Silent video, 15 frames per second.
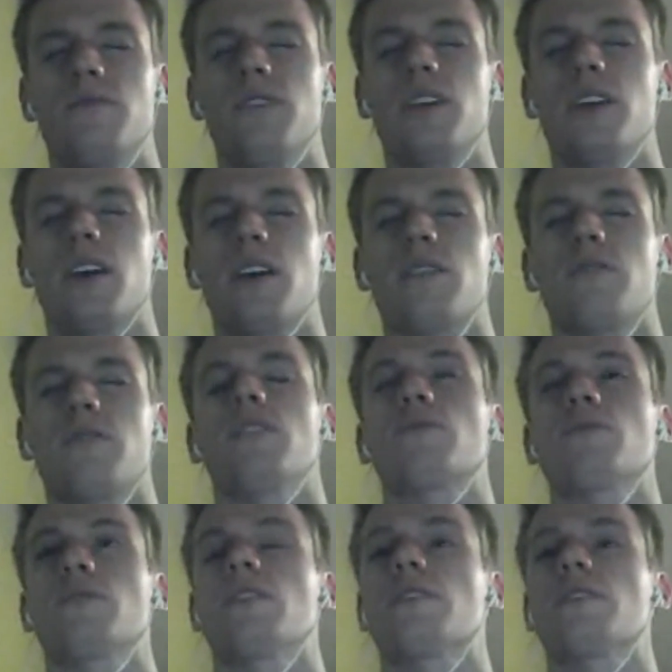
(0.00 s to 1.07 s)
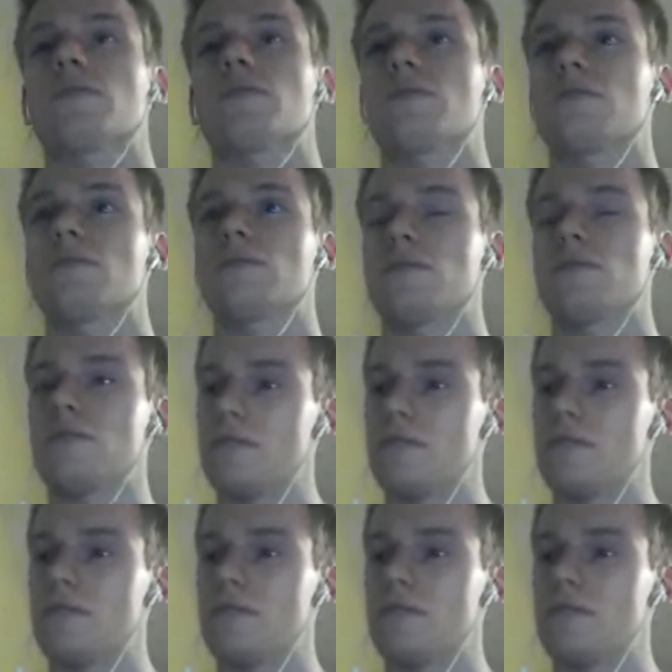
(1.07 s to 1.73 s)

Penny Caravella really likes?